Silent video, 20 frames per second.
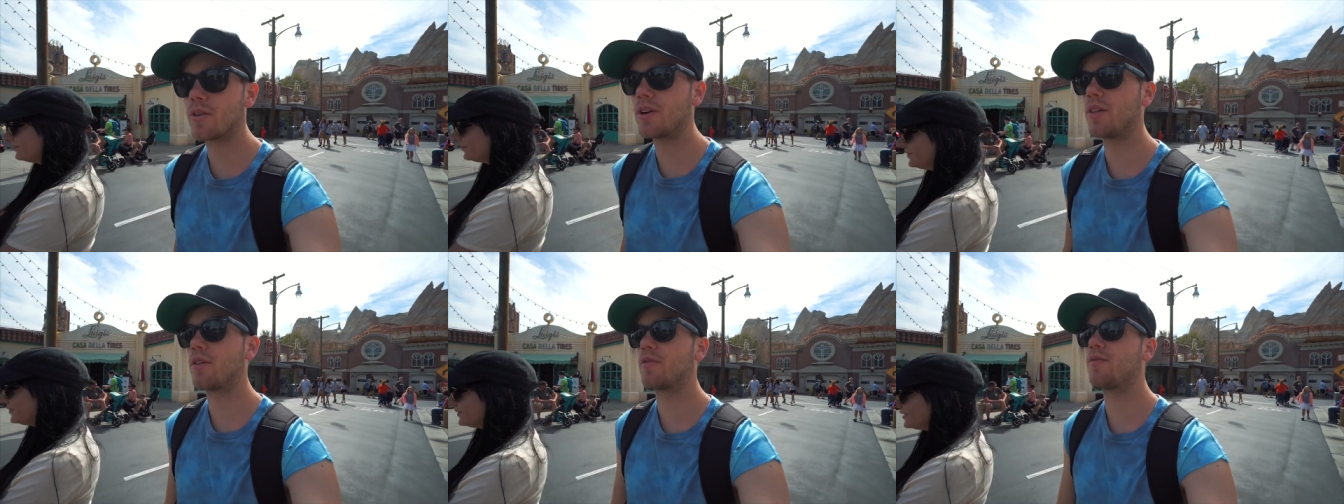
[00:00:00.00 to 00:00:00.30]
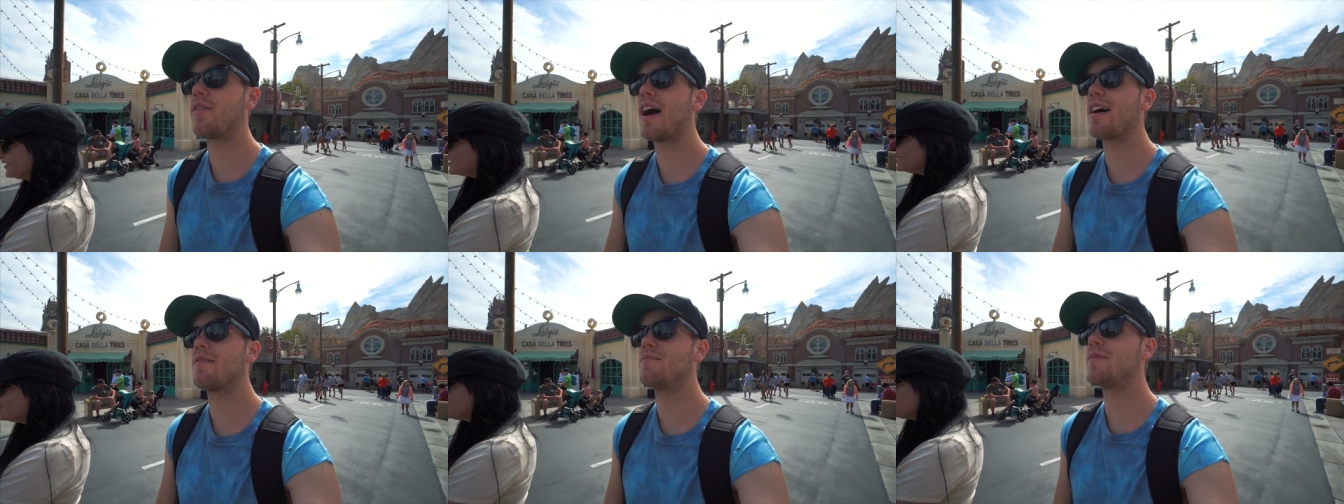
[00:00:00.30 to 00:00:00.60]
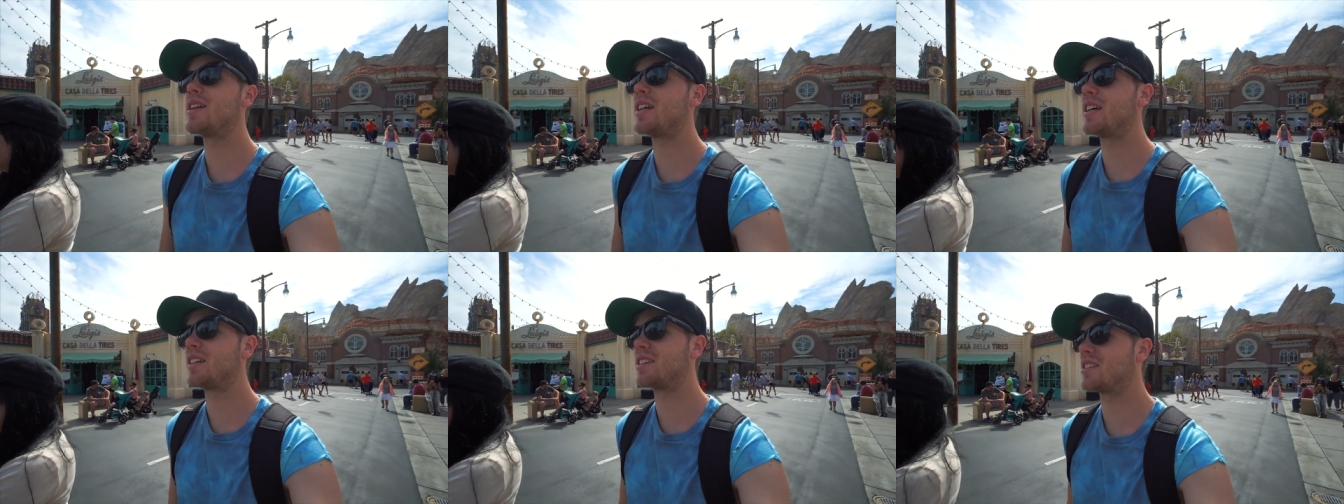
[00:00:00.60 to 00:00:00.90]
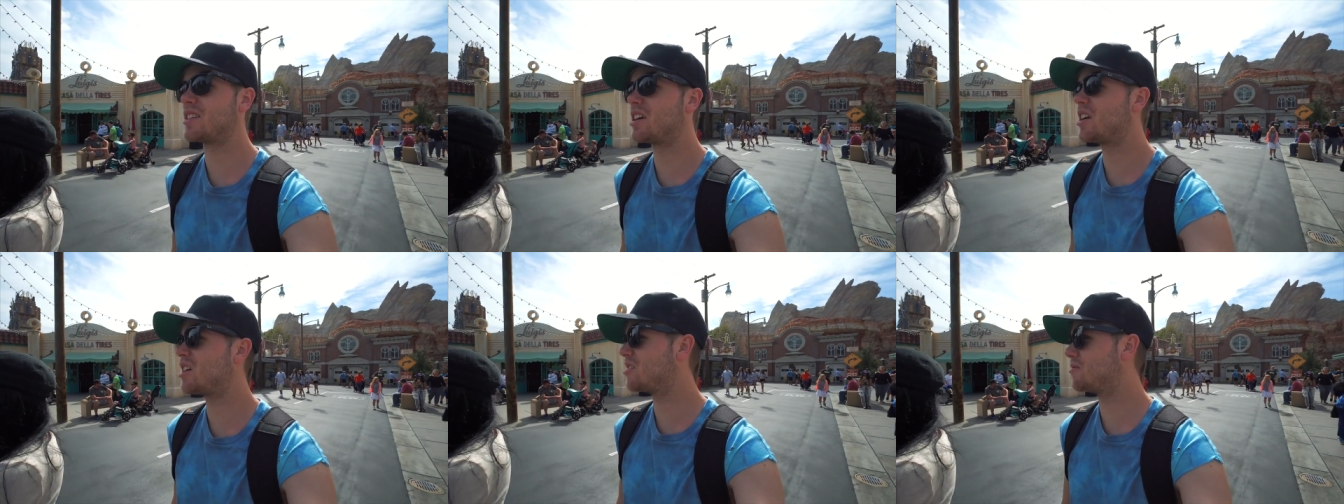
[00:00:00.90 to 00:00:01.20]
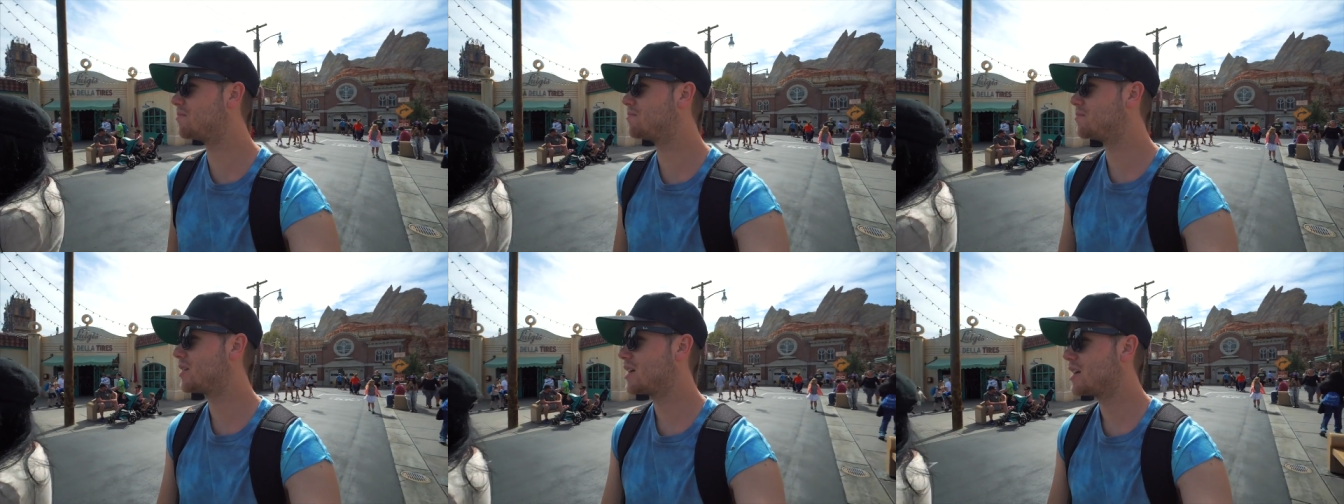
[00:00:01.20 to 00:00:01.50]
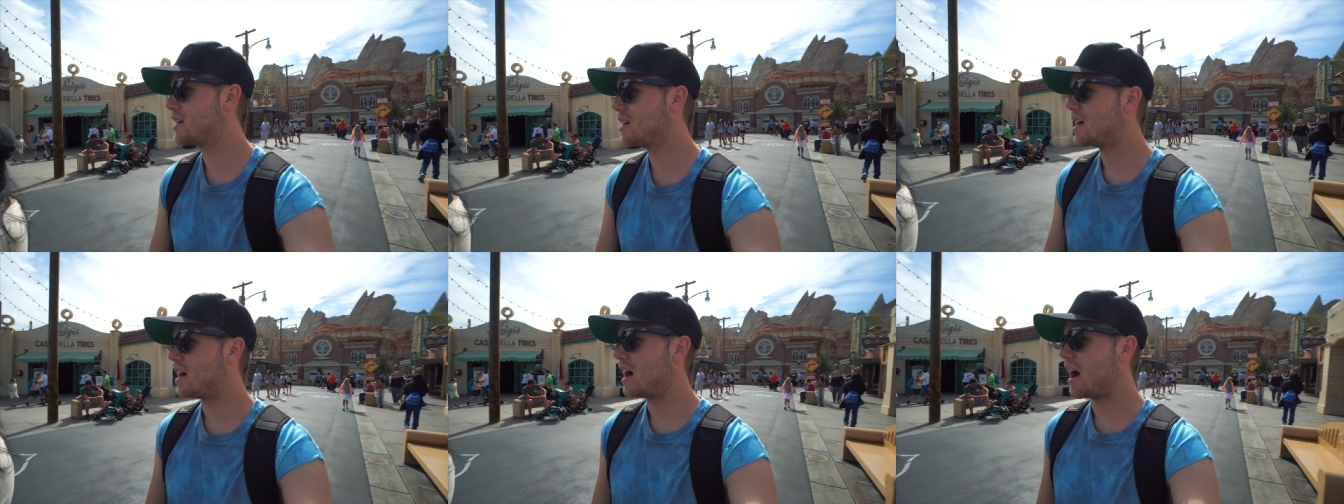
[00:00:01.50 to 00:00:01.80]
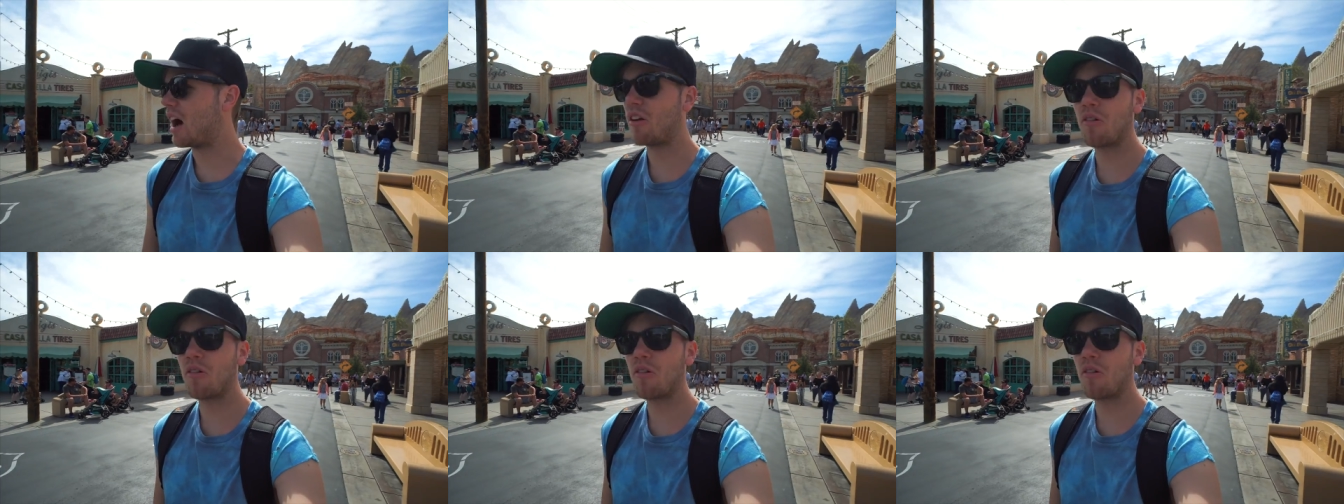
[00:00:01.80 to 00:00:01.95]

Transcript: for another five minutes, so I